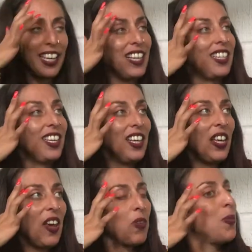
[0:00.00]
and
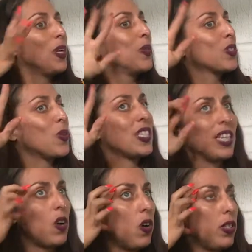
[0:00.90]
everybody was always
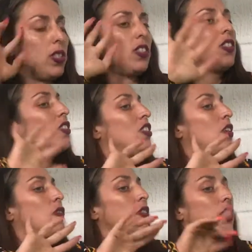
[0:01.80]
like, oh, you're
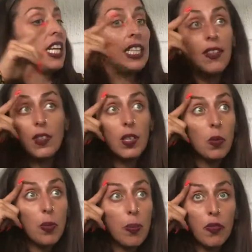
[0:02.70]
different. And even
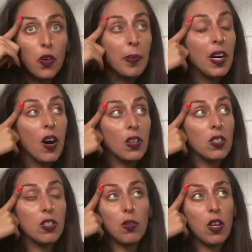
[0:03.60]
with performing arts,